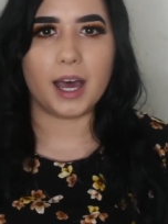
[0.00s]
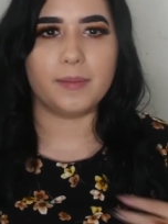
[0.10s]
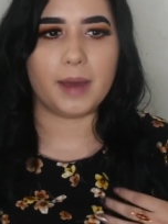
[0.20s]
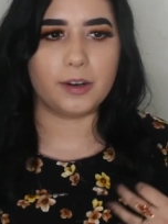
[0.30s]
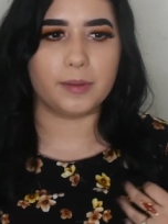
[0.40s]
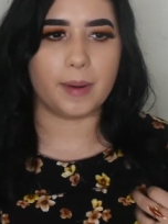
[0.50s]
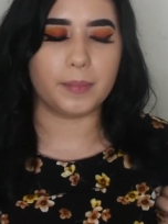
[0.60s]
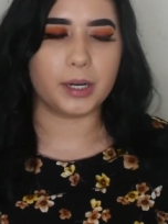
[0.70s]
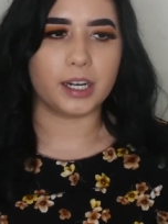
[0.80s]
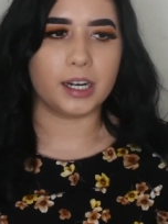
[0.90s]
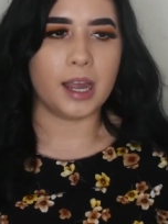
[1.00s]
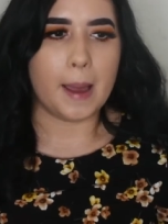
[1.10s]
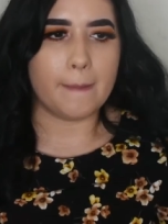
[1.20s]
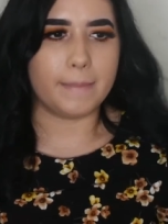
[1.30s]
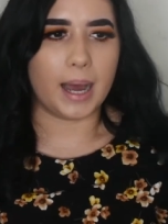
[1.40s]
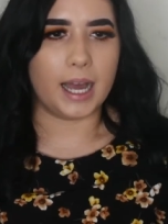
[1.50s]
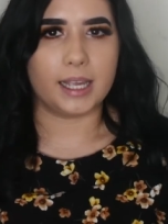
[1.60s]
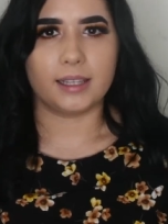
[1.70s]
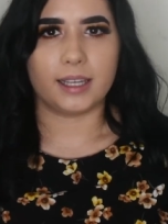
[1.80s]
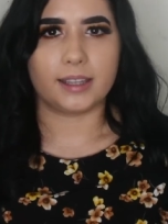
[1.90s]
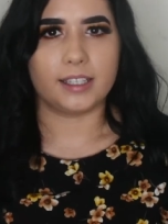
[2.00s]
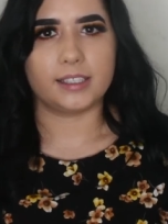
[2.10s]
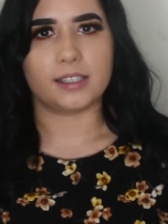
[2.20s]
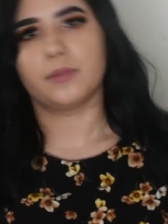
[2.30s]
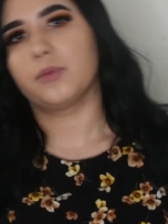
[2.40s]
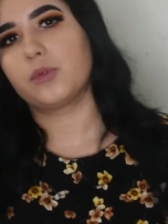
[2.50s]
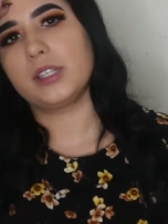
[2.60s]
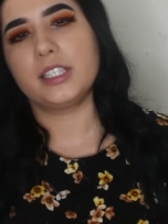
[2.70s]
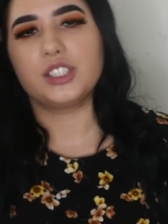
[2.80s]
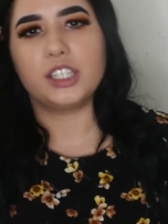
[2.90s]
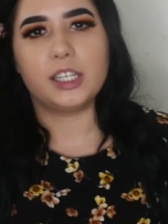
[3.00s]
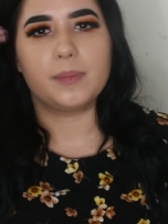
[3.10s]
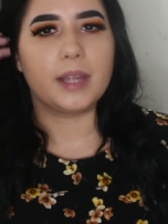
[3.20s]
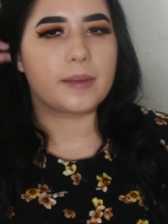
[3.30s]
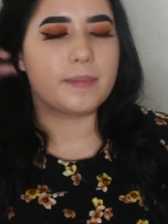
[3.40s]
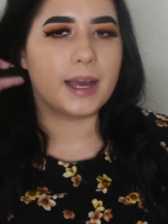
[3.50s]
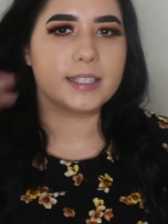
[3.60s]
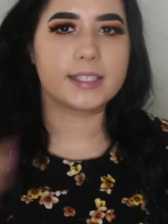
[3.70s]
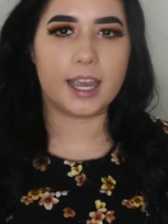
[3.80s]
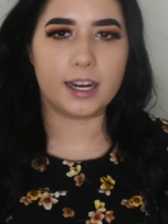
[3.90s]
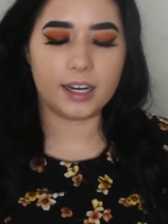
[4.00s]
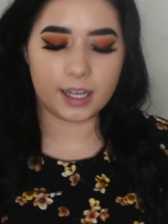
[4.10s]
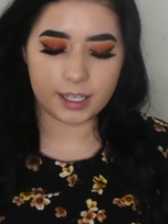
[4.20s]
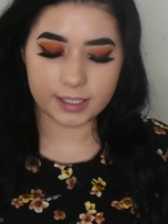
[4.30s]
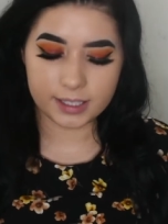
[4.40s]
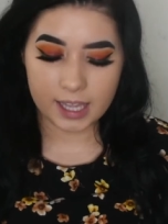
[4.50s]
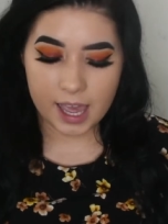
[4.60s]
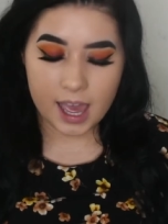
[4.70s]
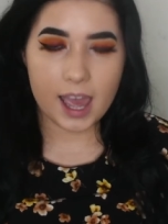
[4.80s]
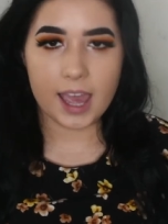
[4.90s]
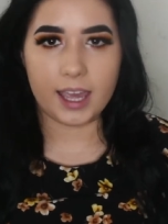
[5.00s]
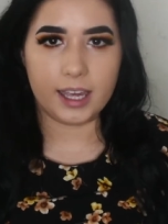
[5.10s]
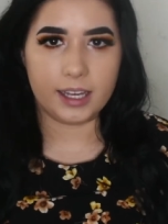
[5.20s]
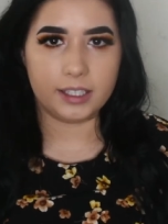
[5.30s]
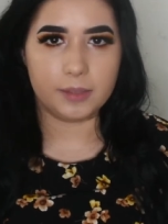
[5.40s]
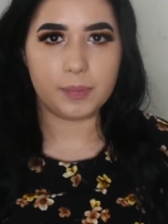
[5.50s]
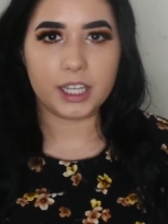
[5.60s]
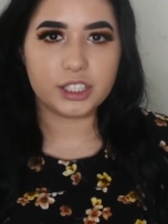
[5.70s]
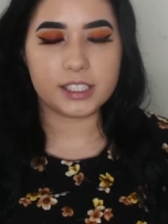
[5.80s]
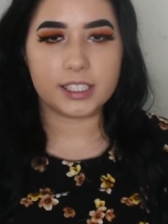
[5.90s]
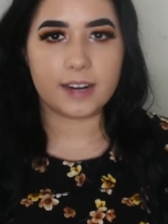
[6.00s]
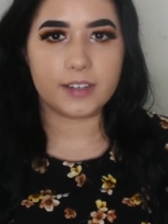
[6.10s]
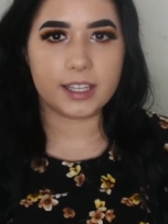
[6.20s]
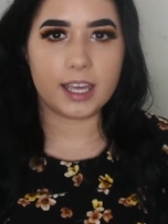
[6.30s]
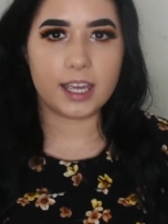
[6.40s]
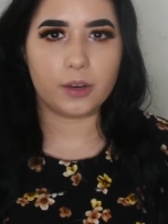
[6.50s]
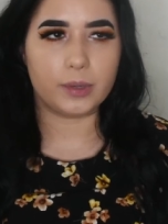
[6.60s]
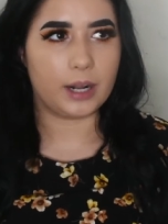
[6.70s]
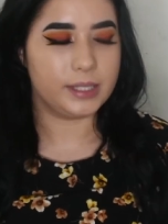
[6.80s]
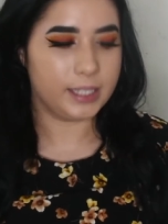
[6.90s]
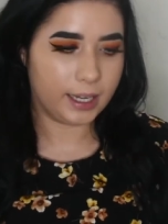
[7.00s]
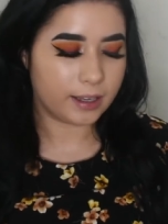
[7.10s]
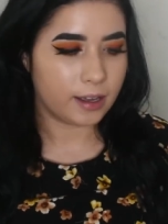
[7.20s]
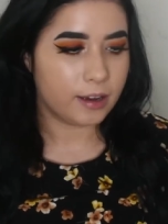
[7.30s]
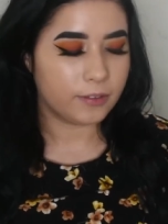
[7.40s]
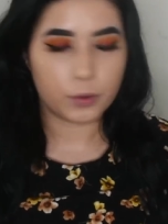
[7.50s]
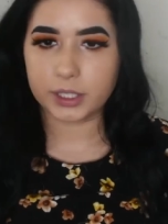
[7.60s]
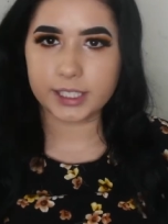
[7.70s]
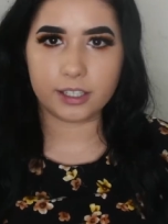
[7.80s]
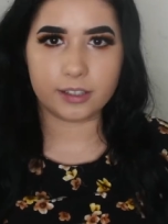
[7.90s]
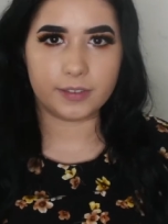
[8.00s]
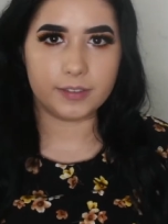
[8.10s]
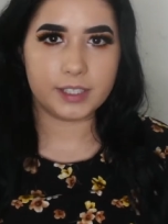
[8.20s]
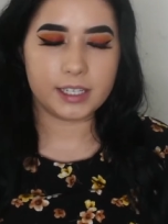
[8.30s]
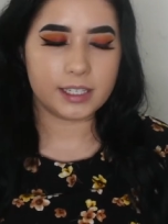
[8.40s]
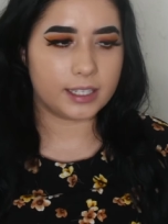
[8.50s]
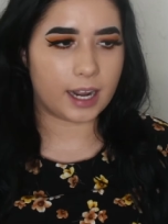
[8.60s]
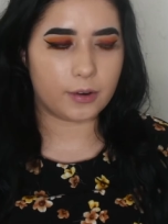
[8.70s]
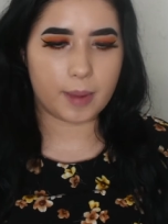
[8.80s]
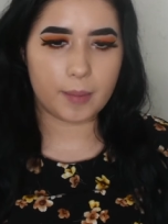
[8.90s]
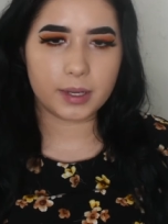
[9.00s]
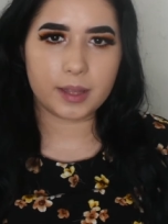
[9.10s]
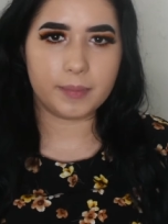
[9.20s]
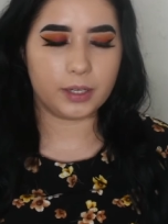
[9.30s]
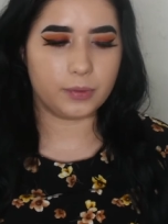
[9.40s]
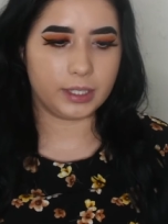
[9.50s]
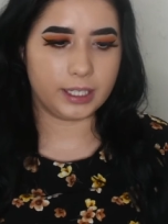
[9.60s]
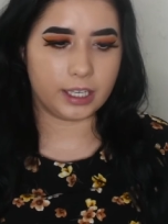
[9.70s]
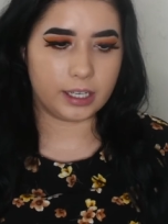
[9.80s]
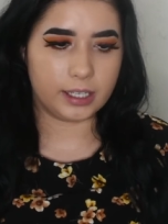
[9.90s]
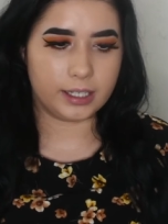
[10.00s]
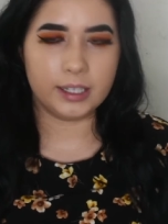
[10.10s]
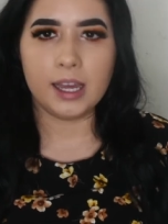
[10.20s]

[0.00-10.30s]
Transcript: Um, I remember buying like these really cheap like mascaras and blushes and everything when I was like 14 or 15 and I remember them being really good.